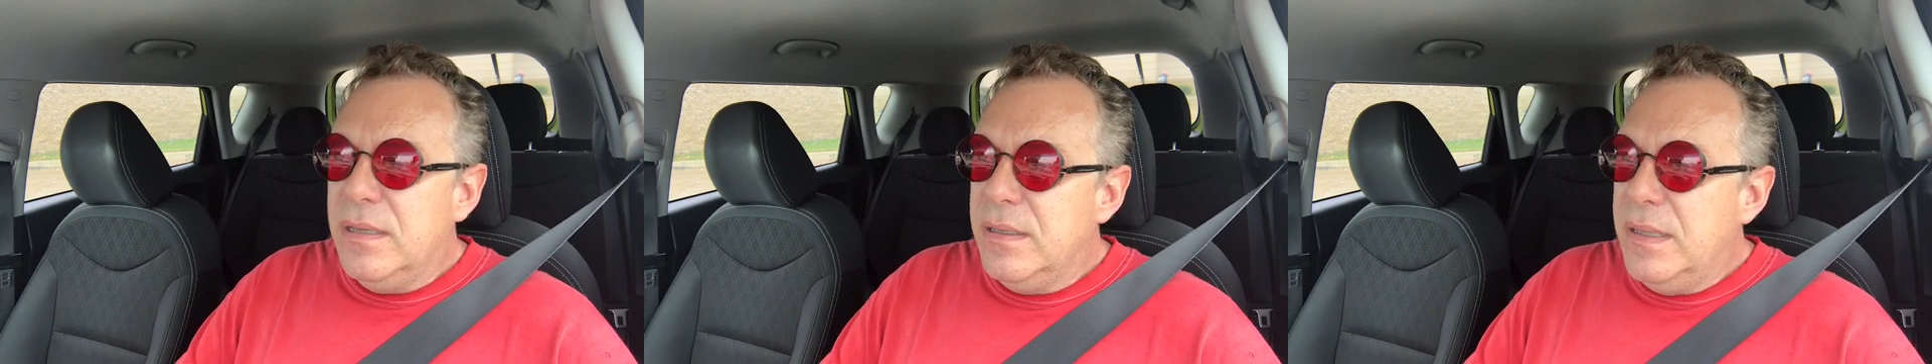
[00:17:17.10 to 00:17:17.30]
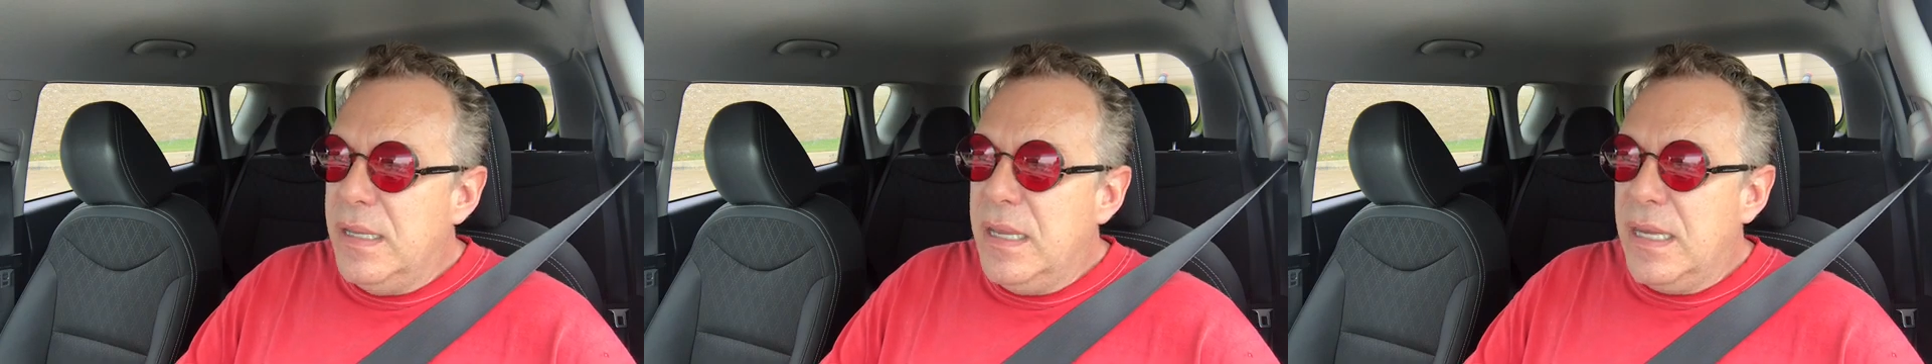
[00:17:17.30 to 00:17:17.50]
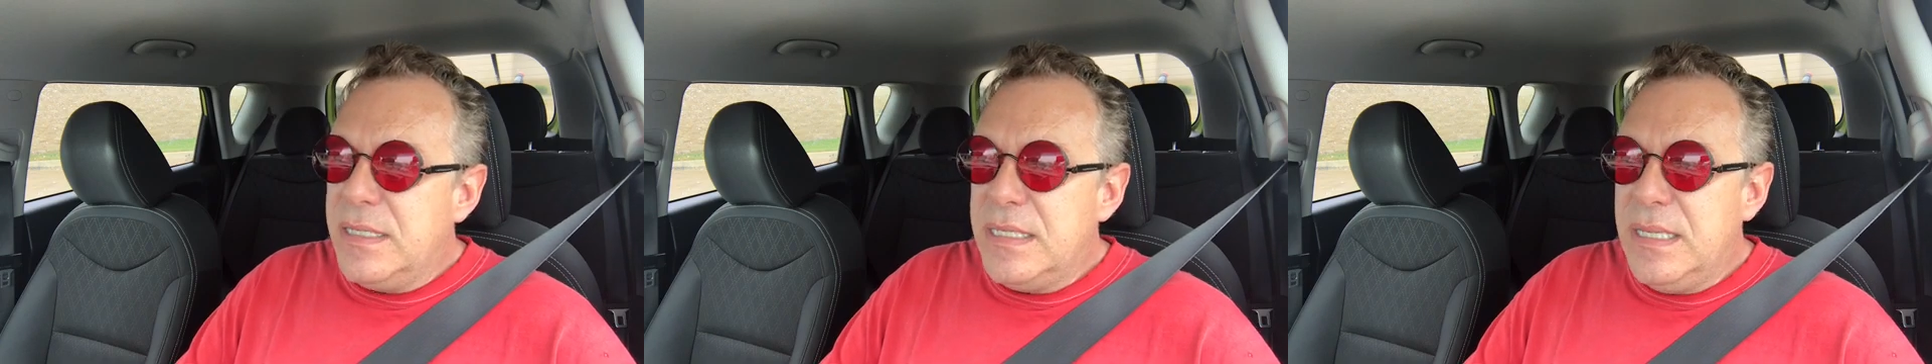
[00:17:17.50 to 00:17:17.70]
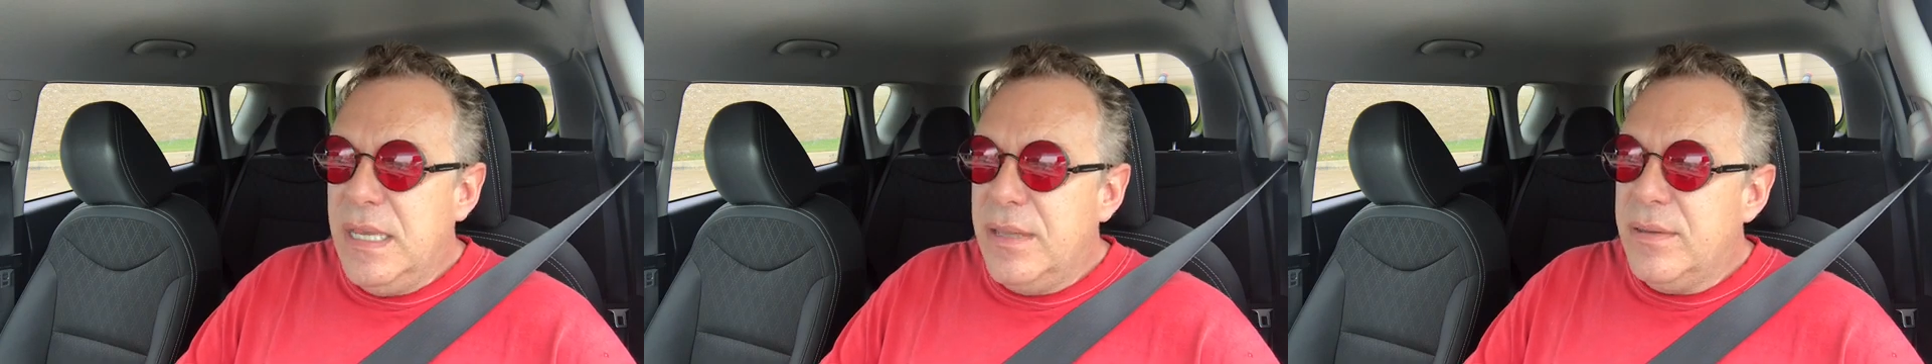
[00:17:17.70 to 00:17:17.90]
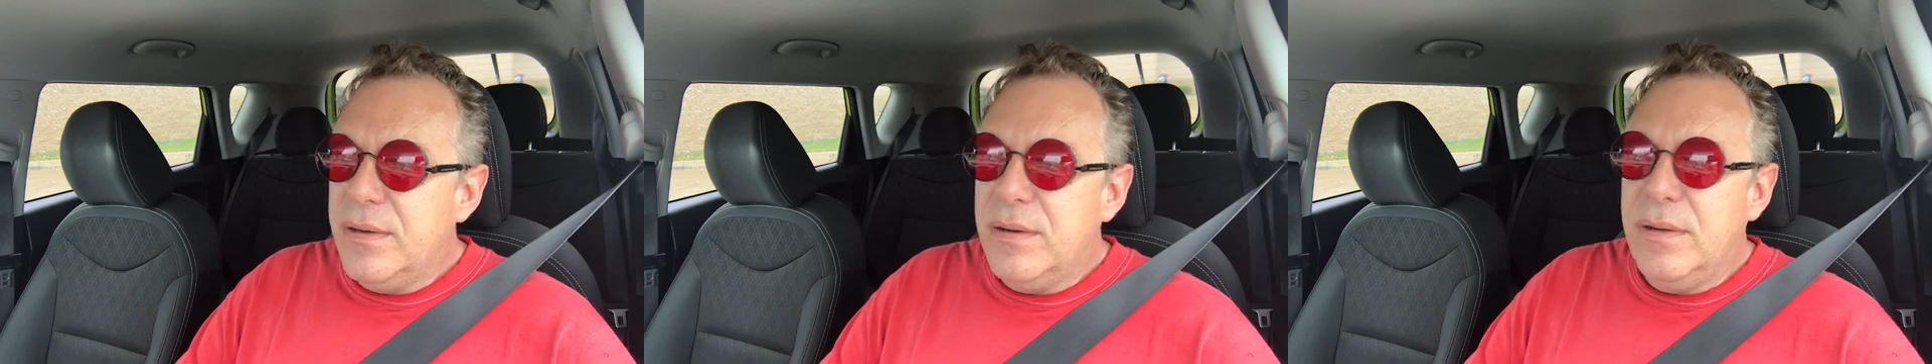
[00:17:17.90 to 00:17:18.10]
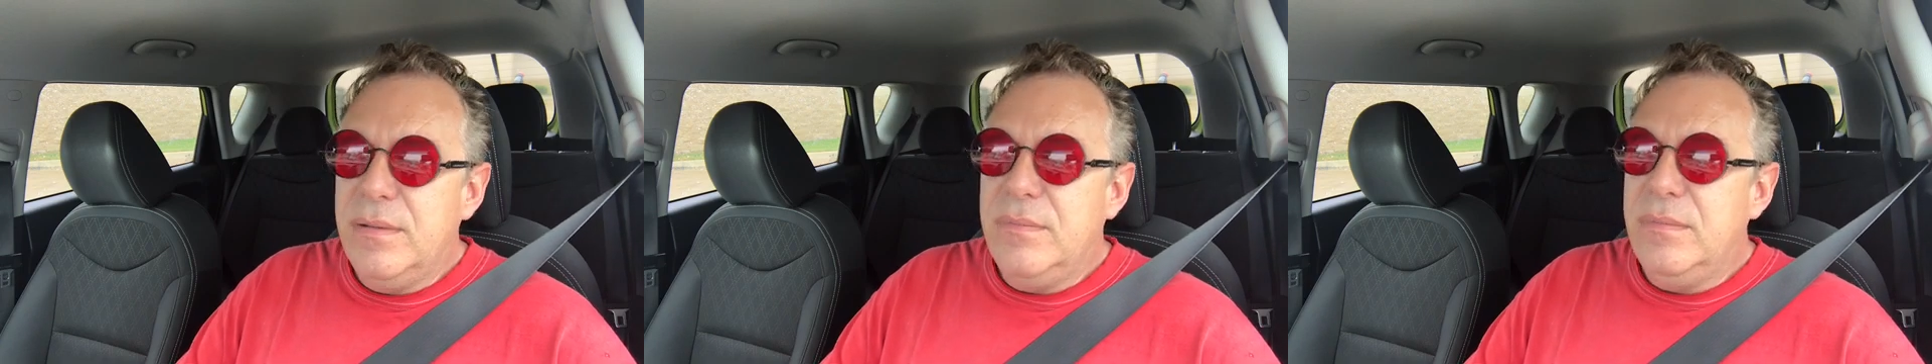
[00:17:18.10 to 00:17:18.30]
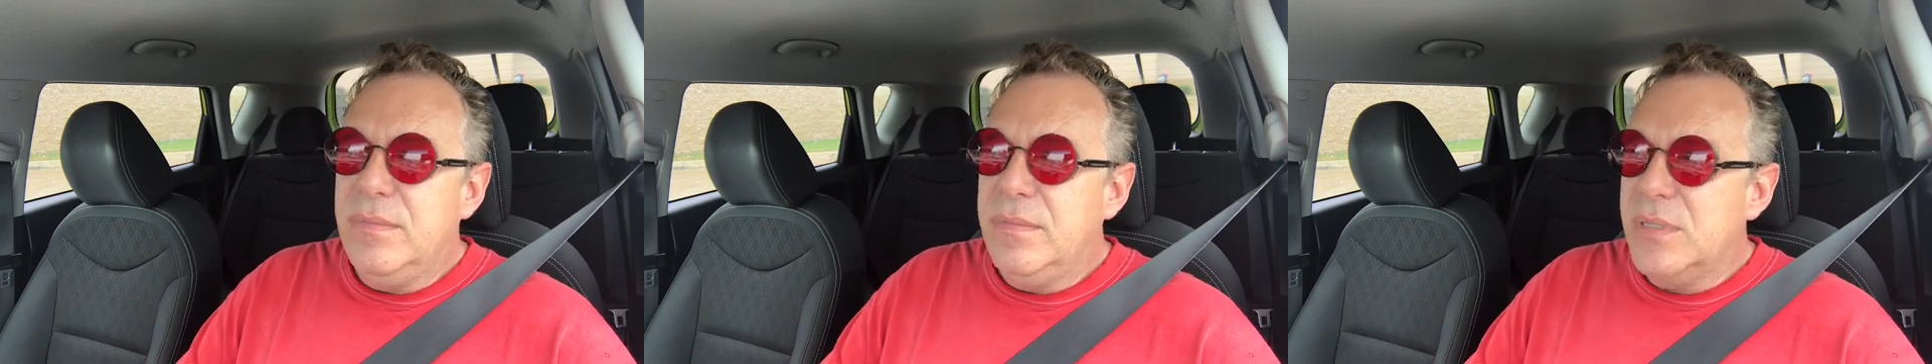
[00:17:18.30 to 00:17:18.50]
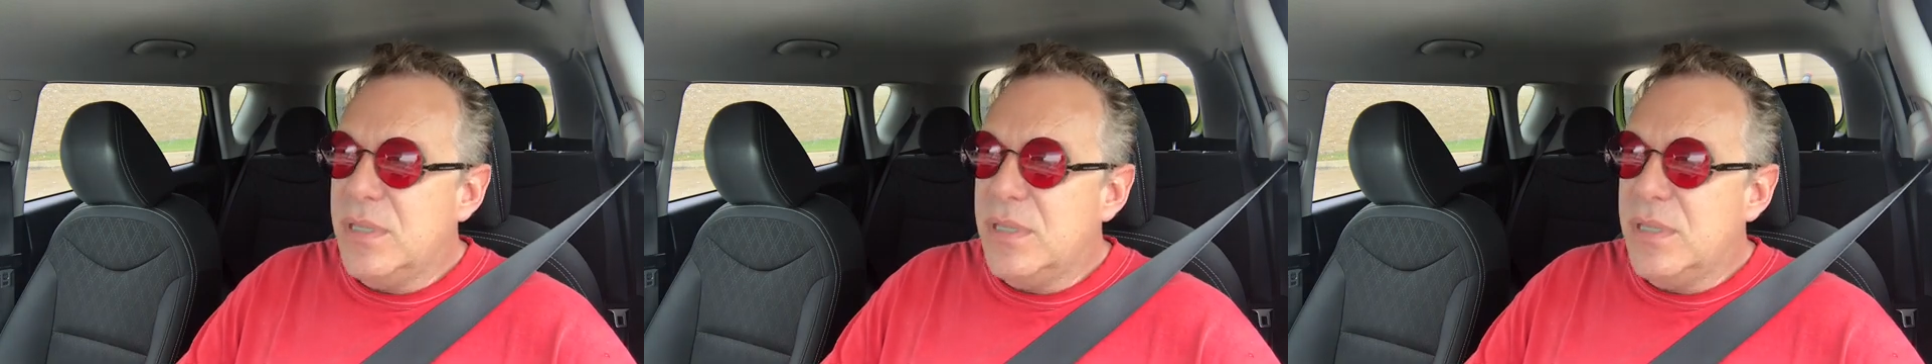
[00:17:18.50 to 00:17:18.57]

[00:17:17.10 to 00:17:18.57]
And they got together and